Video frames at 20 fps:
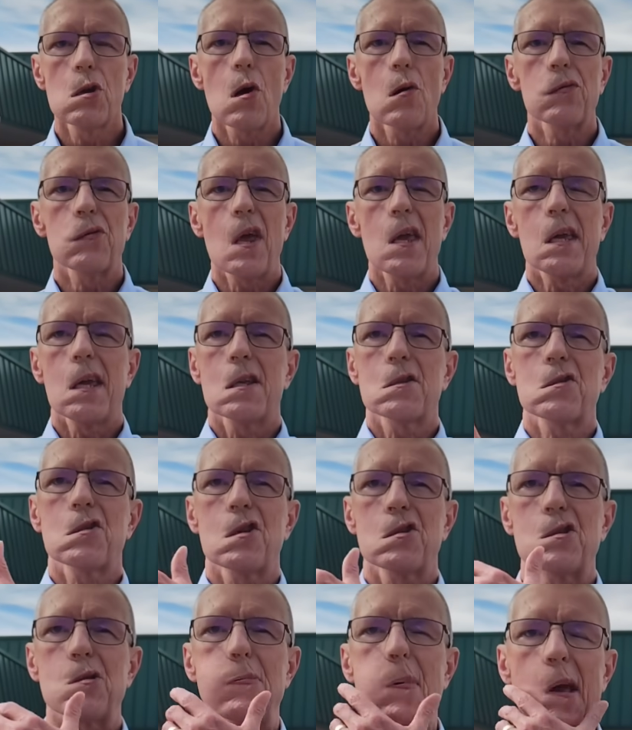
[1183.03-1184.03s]
You don't think it's
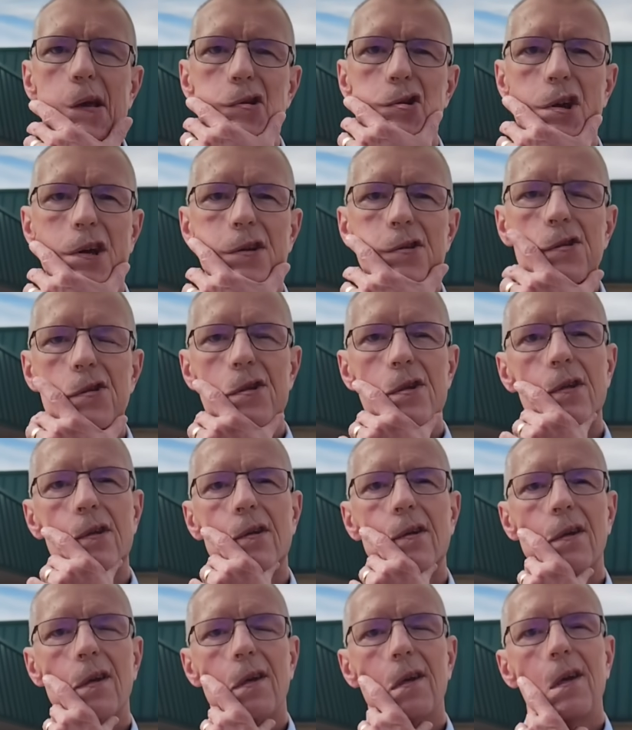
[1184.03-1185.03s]
suspicious
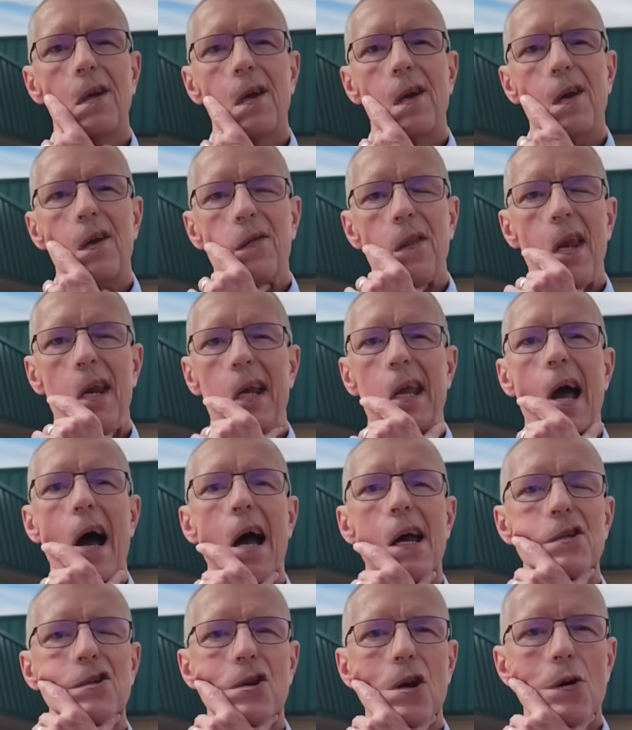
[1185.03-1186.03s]
that a
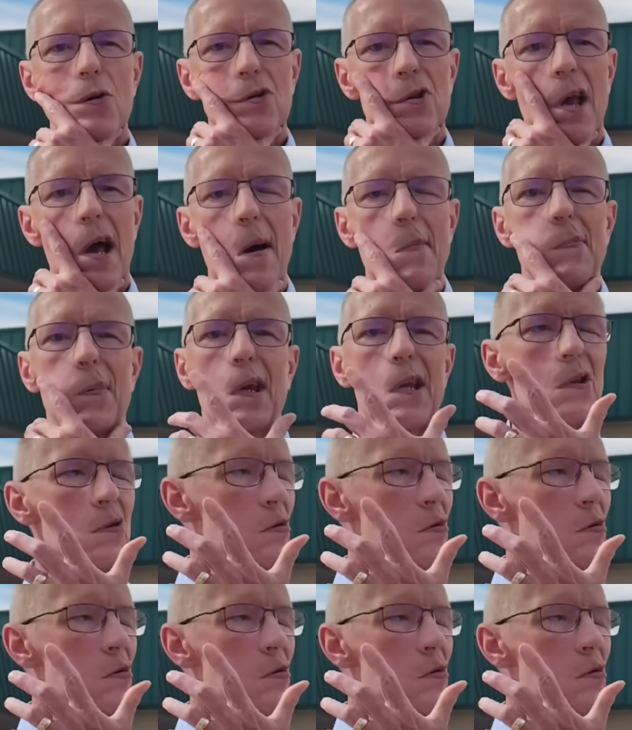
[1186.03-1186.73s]
guy shows up and